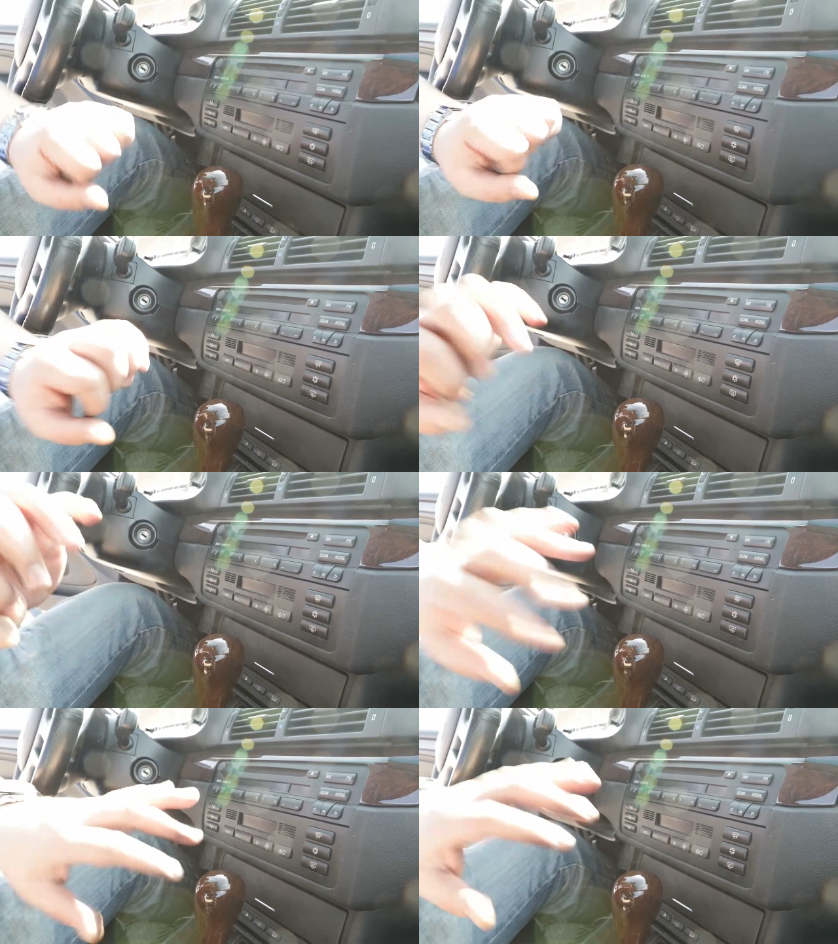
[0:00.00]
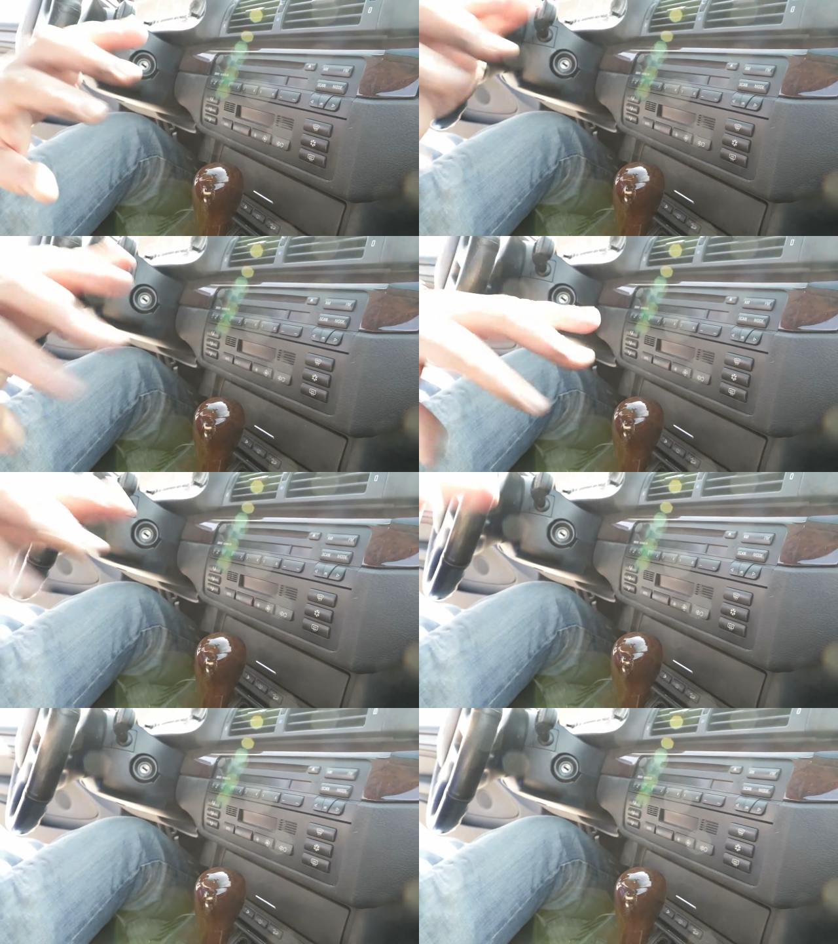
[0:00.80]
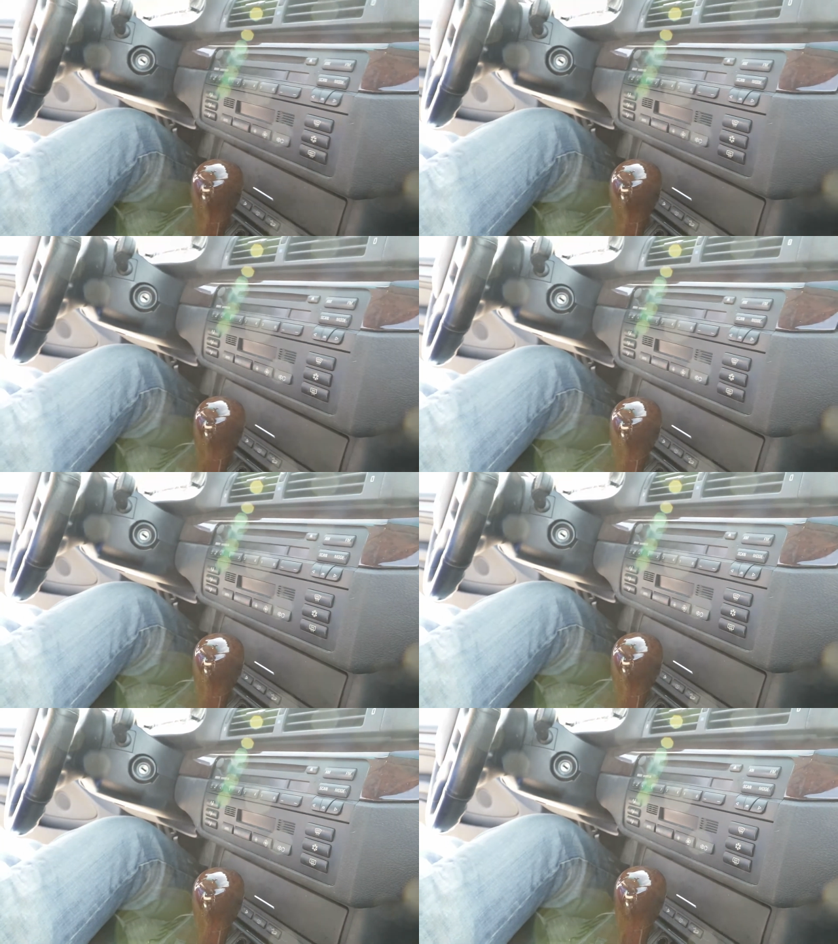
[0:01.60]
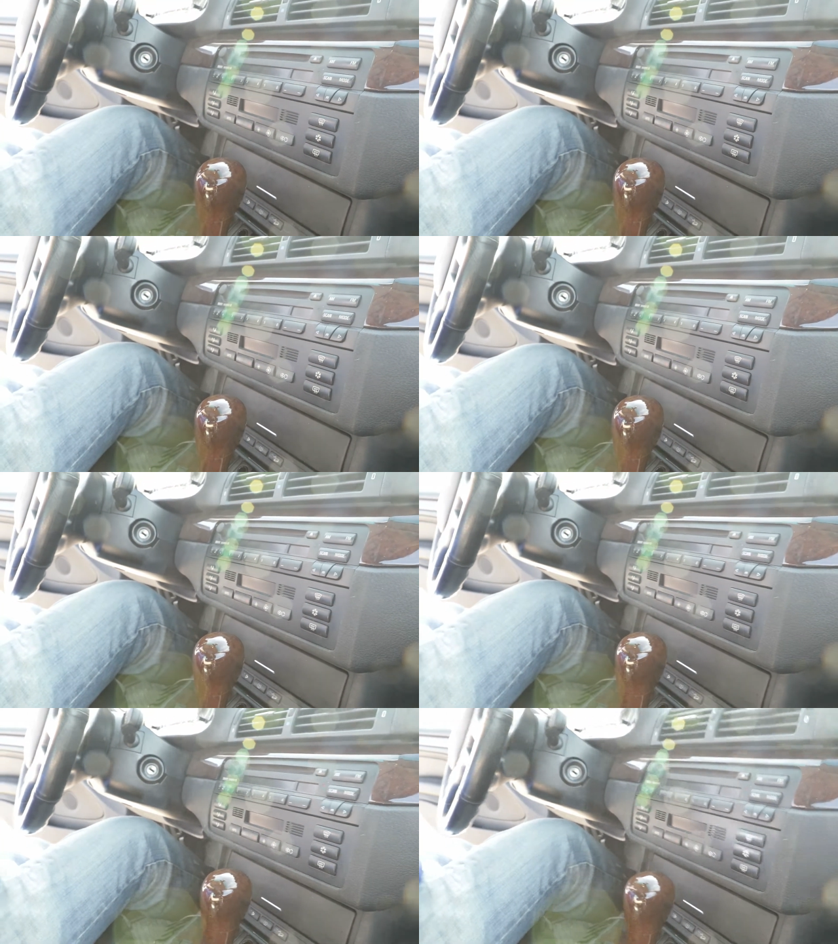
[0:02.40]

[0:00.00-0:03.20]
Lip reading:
Nobody's mouth can be seen.